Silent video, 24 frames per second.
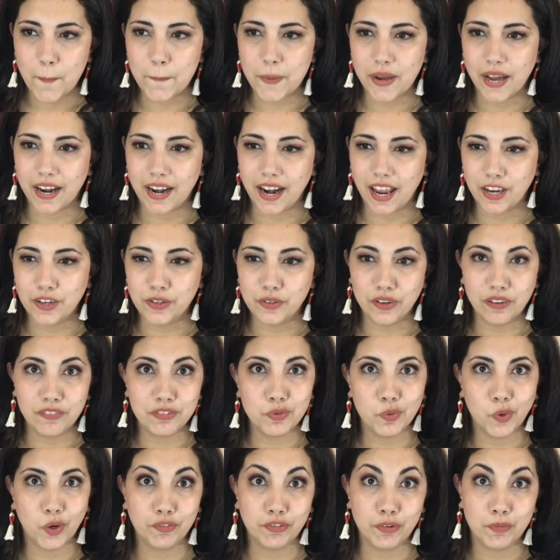But I do have
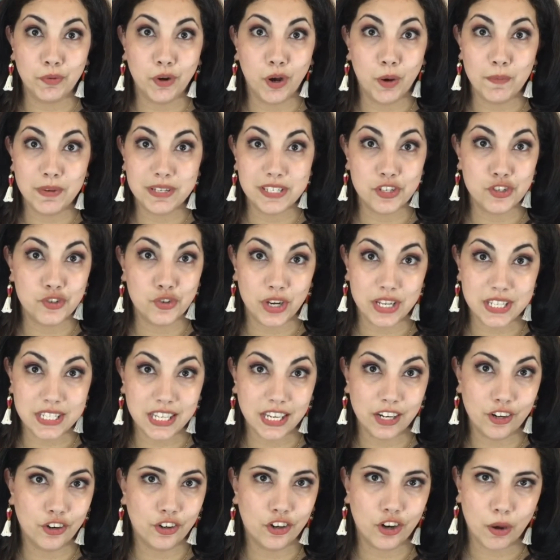to work from home as a
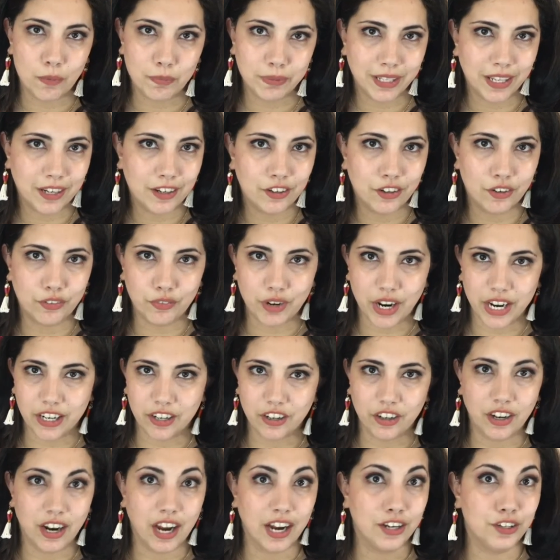translator, copy editor,
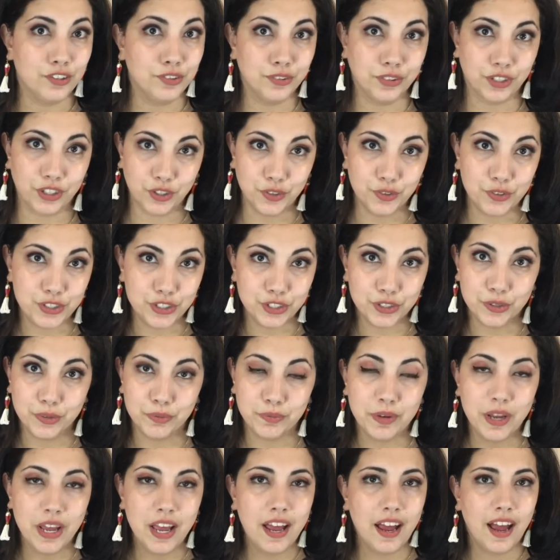writer. I do the
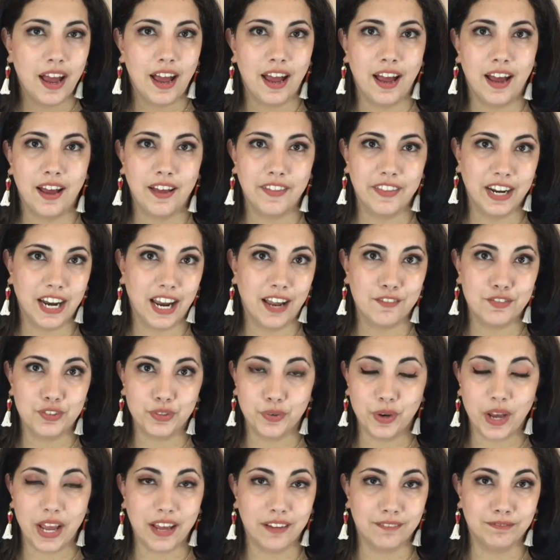YouTube that I have
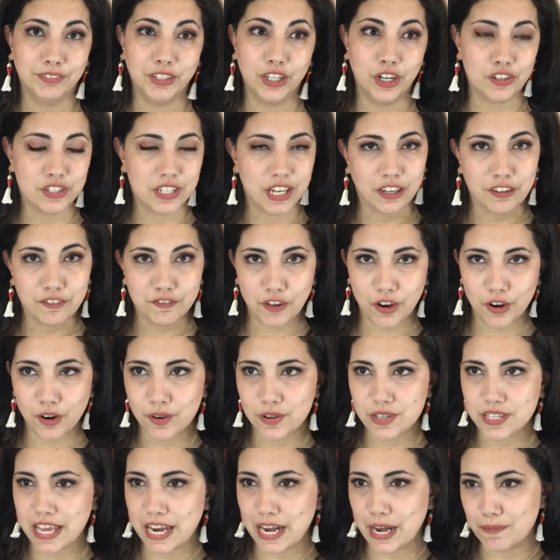to, you know, take
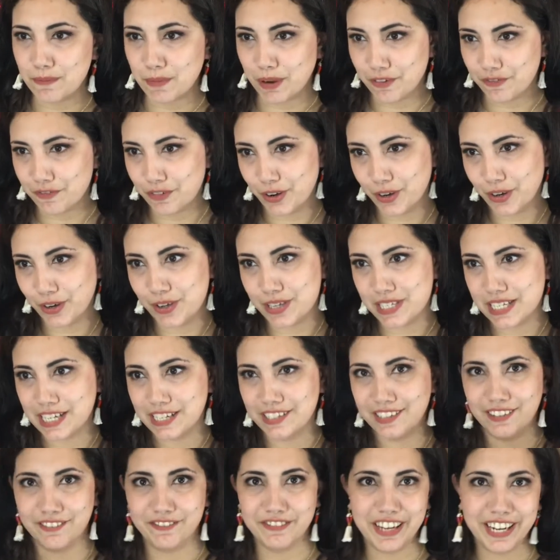photos, edit my photos,
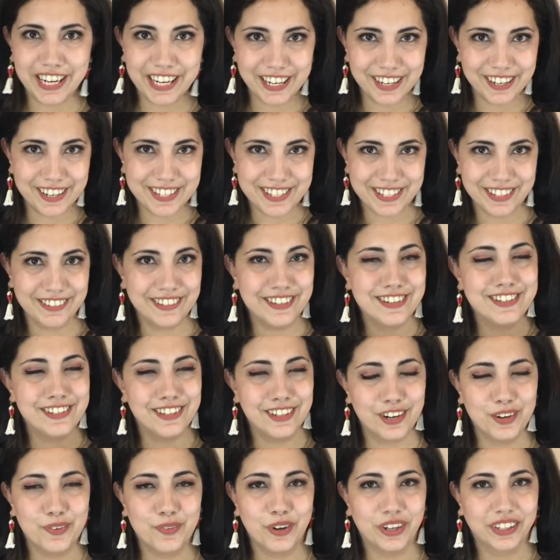edit the videos. So there's a
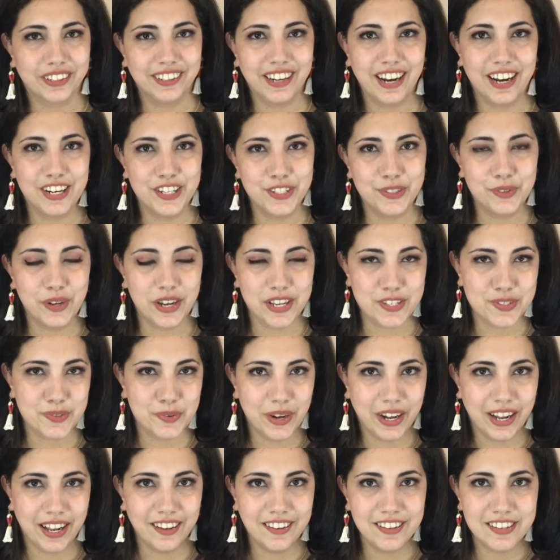lot of work that I do as
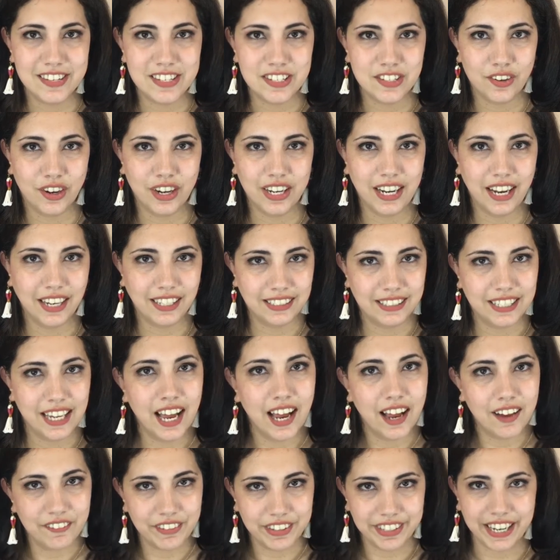well. So I like to
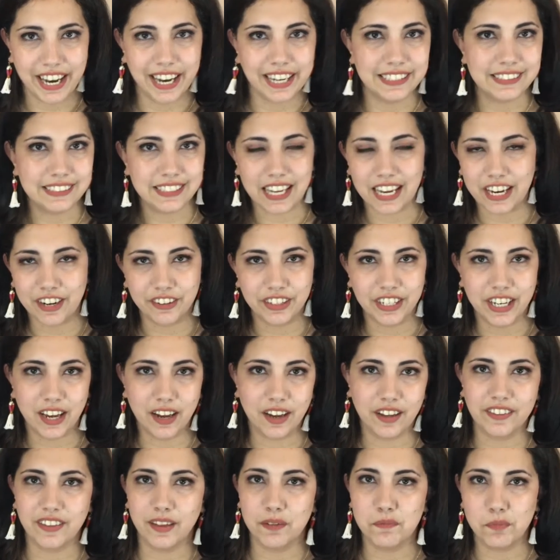have a nice
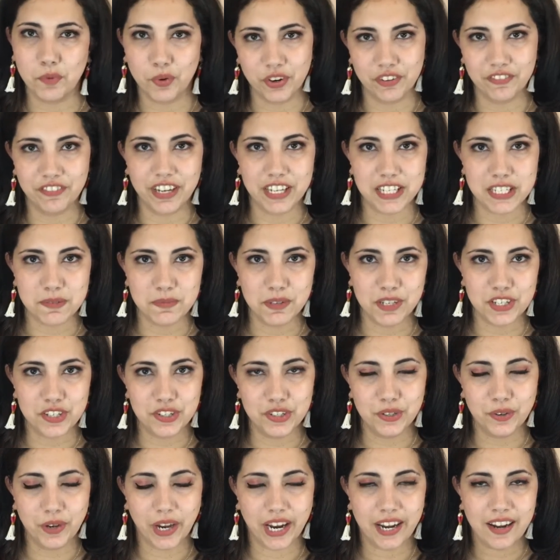area that motivates me to
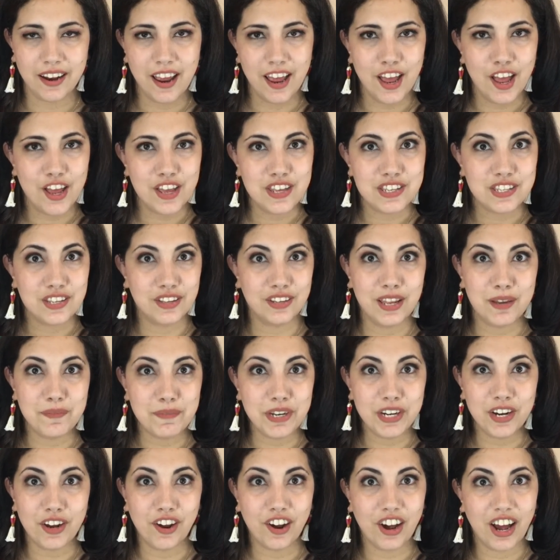do it. So let
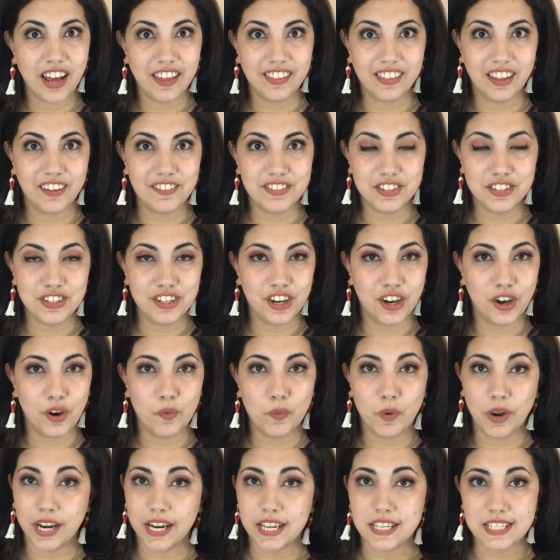me know. I'd love to know
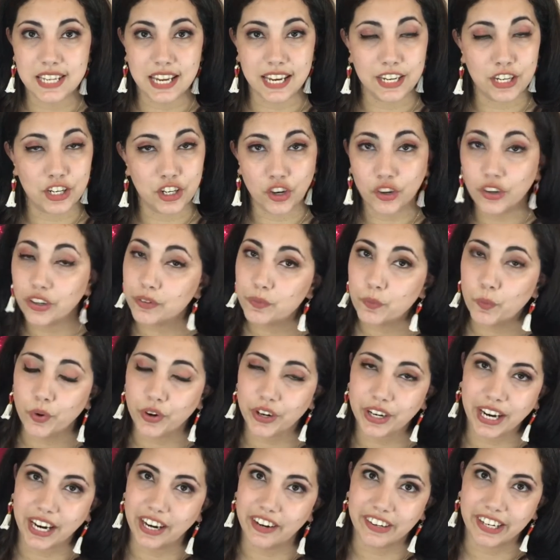what is in your
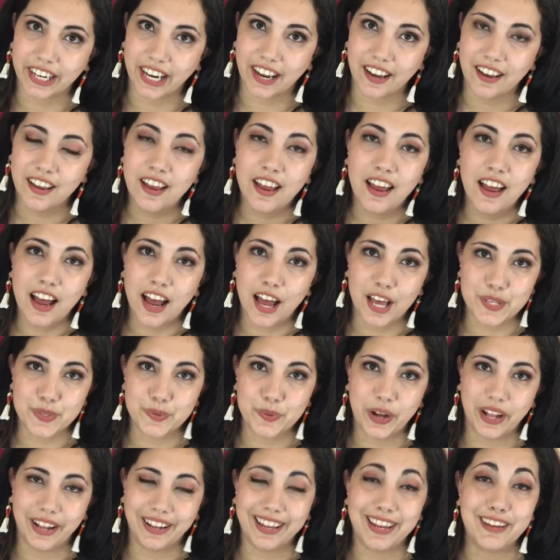work area as
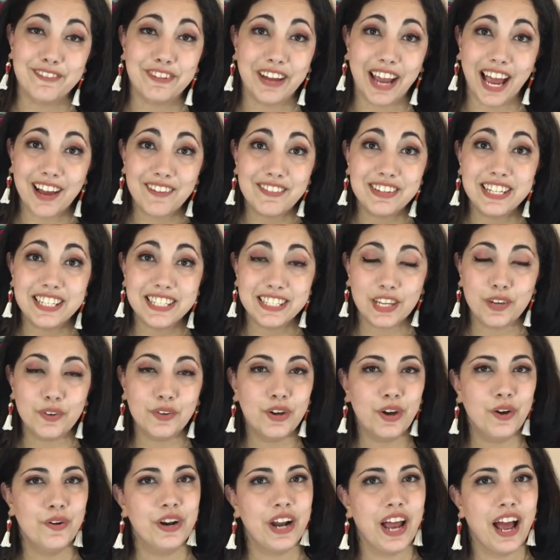well. If I have a discount
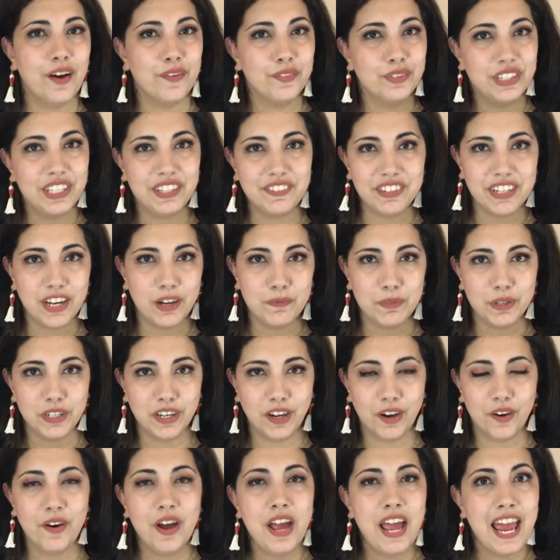code, I will leave it down
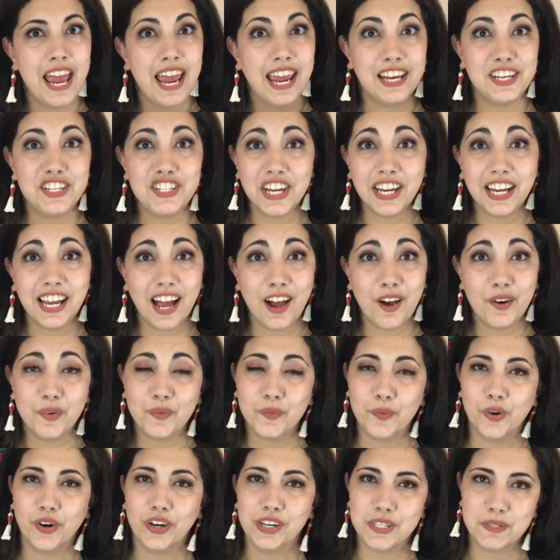below. And check out
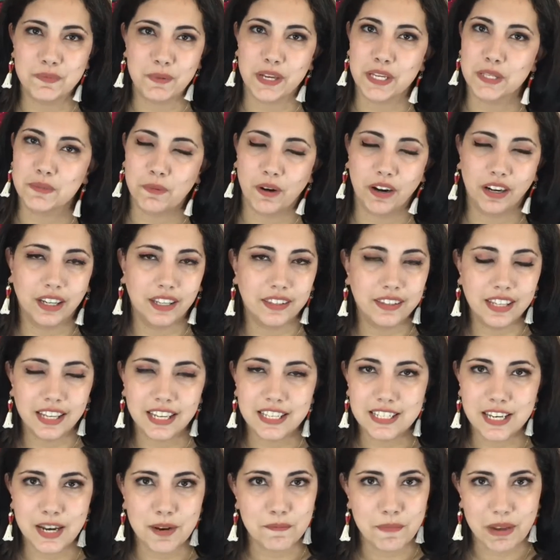Workspace Spark. I think
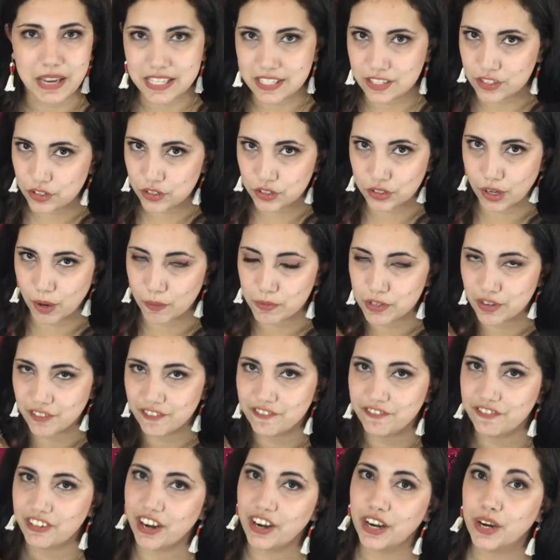it's an amazing
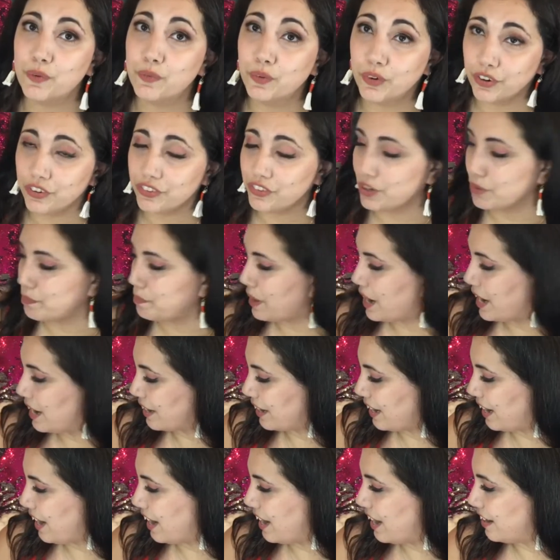subscription. Very worth your
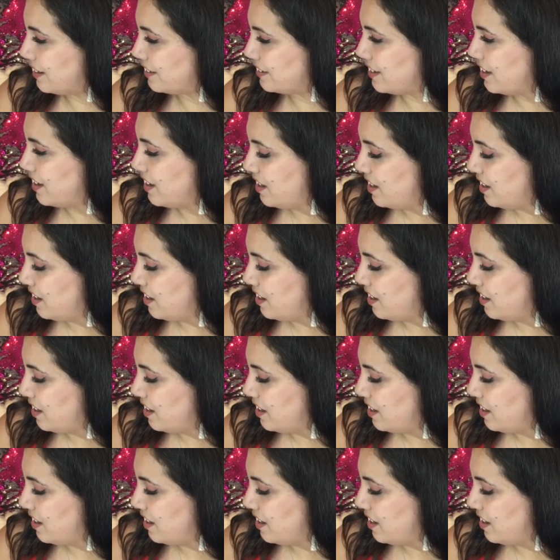buck. And